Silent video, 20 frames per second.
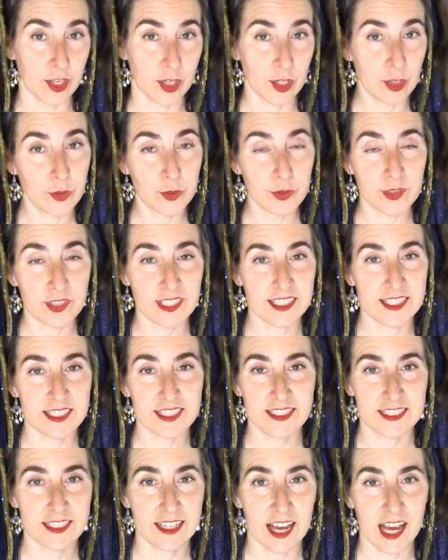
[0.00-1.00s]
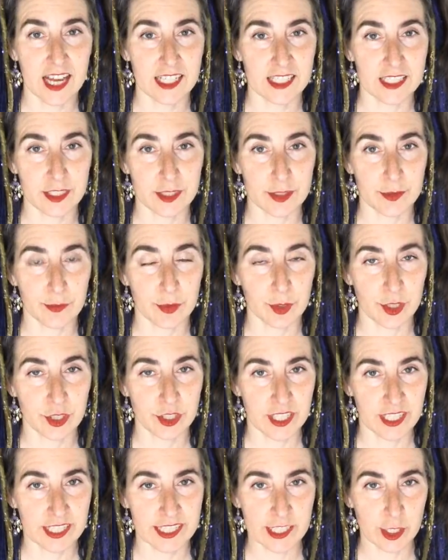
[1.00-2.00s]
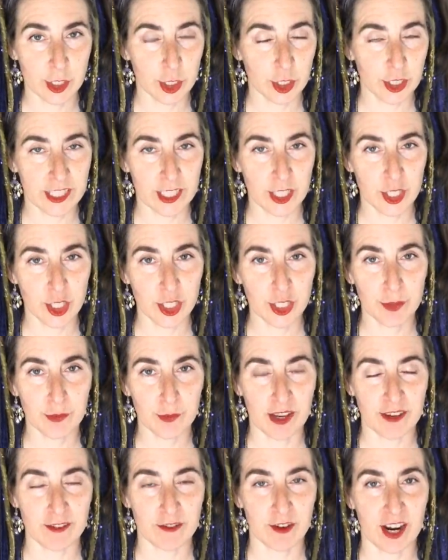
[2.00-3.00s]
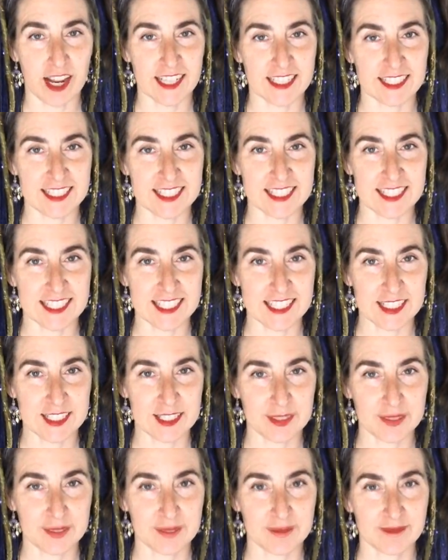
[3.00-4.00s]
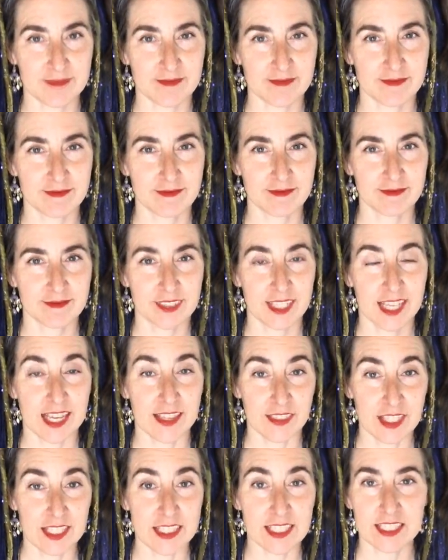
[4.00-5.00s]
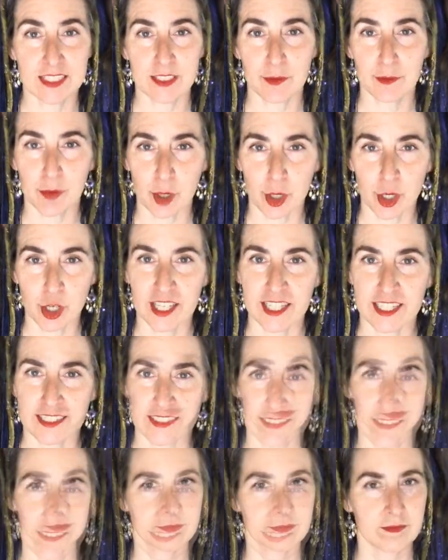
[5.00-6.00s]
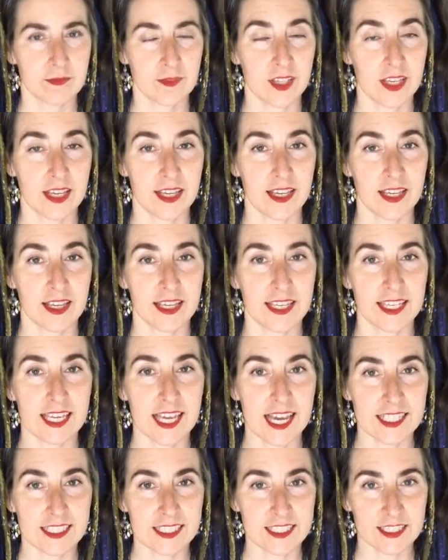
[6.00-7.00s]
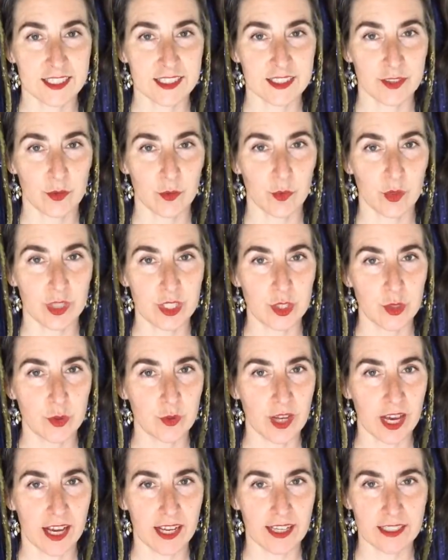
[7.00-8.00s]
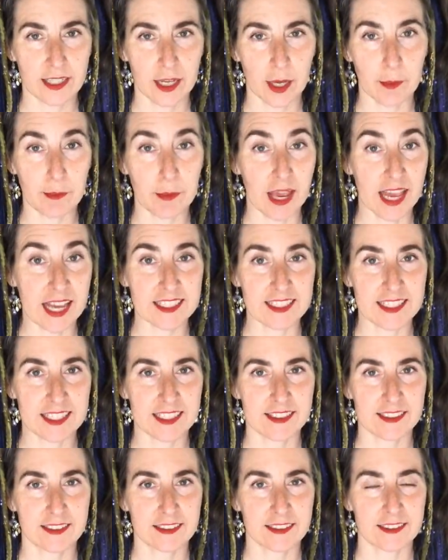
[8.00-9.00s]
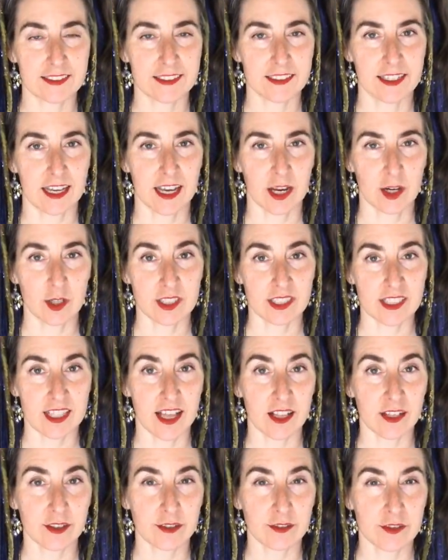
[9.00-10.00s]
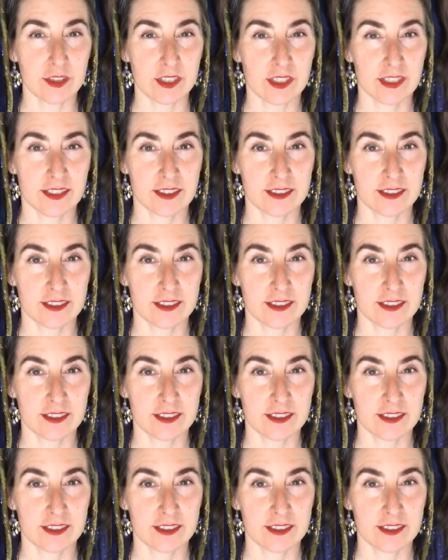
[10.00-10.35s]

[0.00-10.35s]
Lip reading: news is not particularly good, my friends, and this is a burden. Yet we do not abandon ourselves